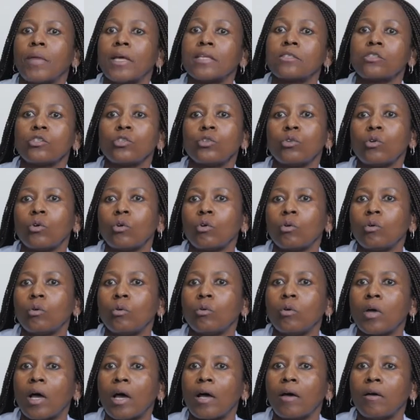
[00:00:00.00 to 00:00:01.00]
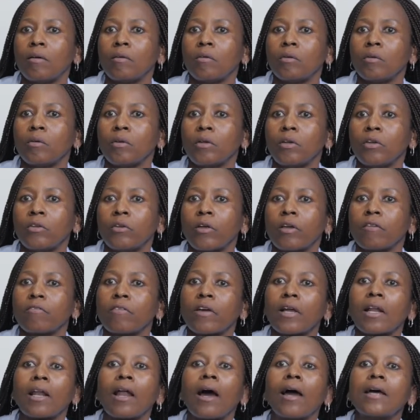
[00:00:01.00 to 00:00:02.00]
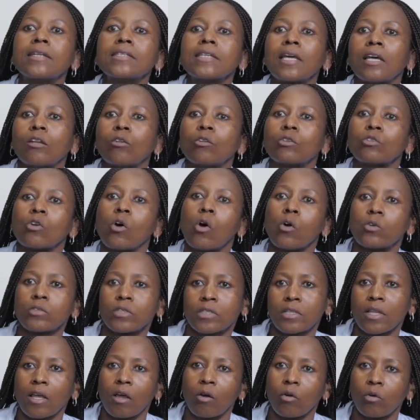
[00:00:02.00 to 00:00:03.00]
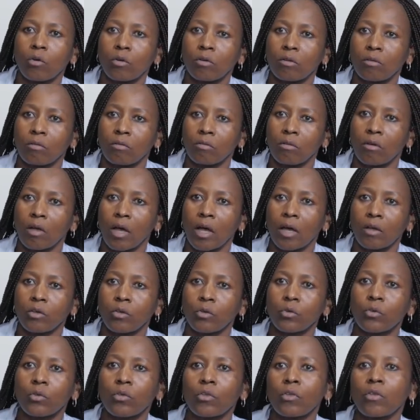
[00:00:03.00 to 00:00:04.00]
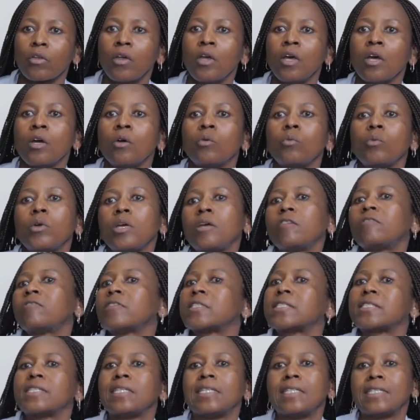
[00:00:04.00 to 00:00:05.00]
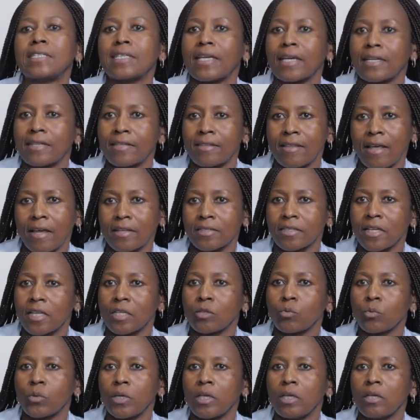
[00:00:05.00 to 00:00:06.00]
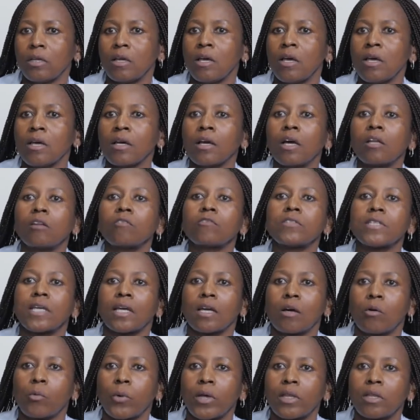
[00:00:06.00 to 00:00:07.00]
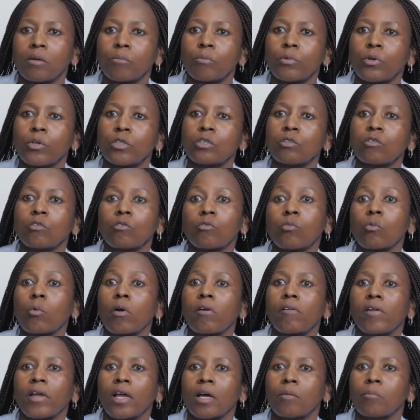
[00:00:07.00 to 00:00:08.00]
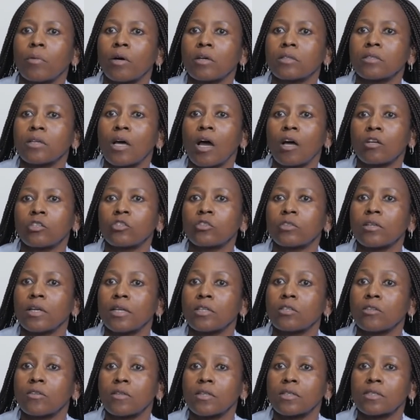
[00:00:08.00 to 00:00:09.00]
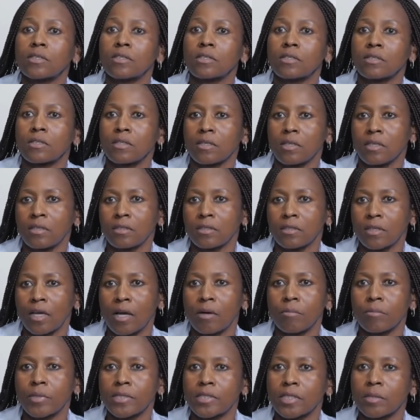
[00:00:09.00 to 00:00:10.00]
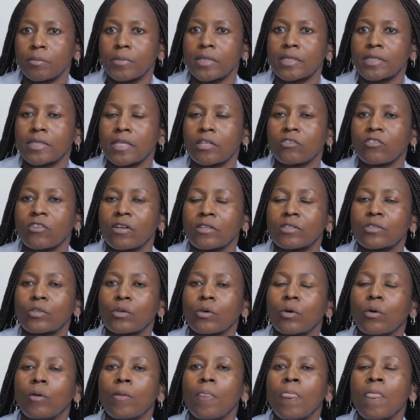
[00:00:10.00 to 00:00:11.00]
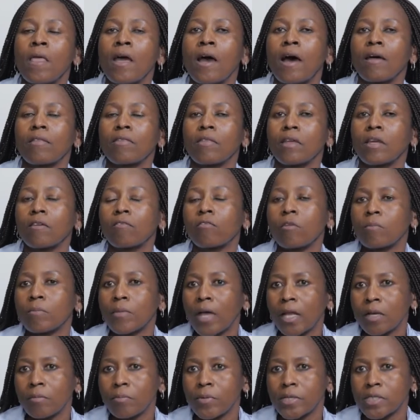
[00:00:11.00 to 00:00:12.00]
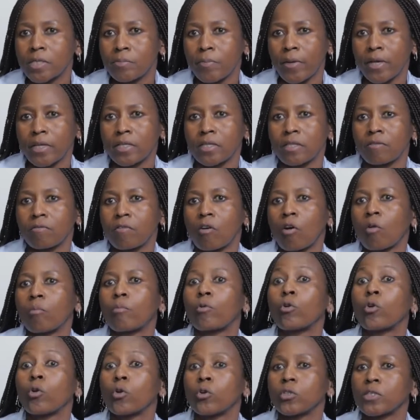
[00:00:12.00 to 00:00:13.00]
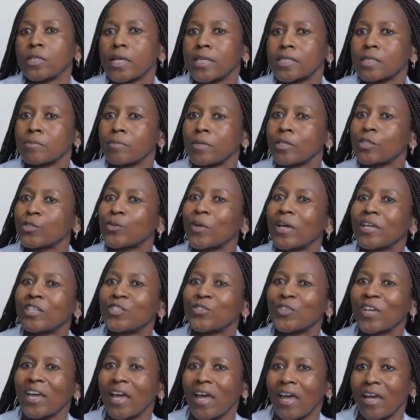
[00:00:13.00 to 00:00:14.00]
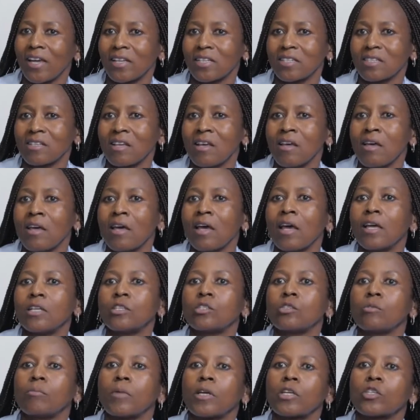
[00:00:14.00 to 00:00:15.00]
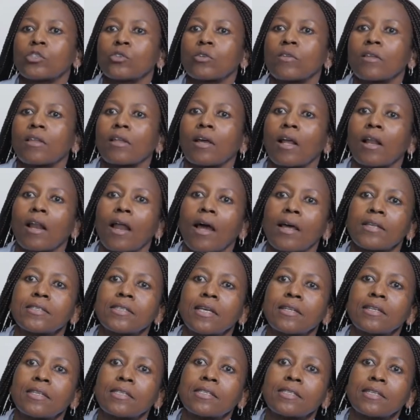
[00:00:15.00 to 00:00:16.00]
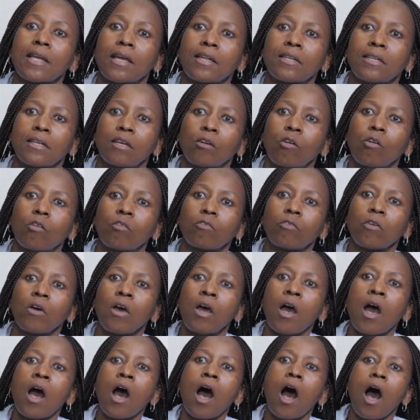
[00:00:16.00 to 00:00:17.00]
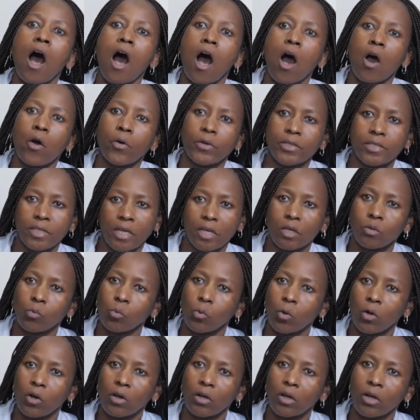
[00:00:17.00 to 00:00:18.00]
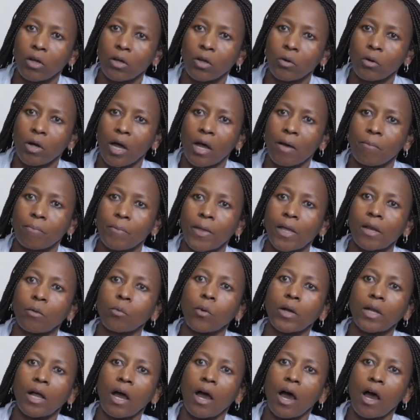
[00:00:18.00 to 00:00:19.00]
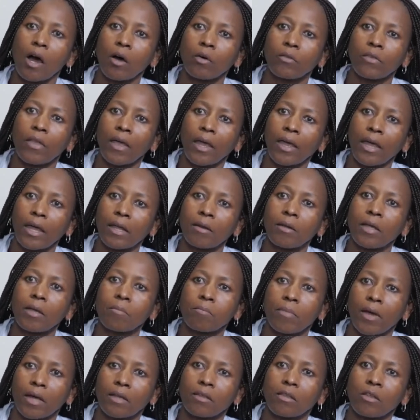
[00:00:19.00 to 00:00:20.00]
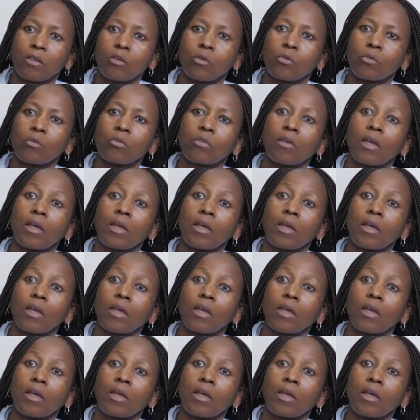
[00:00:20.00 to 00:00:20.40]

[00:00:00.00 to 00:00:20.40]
As you know, if a client cannot host their own youth, we facilitate that, and we kind of take away the burden of worrying about how should I do this, it's cumbersome, etc. So I think from that perspective, our approach has been to educate and to make sure that the client's understanding of how it can work and how they can impact the youth